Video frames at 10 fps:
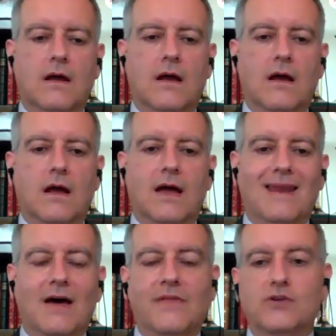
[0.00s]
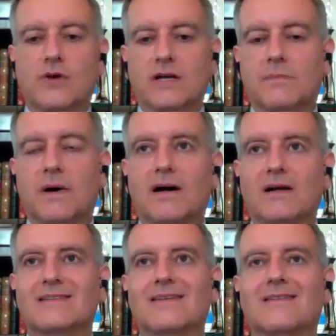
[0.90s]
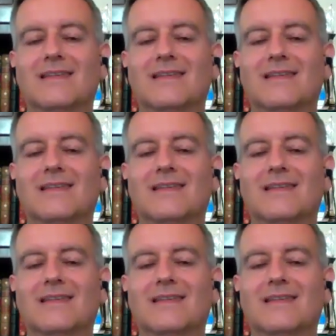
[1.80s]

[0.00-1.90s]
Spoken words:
And now they're trying to pass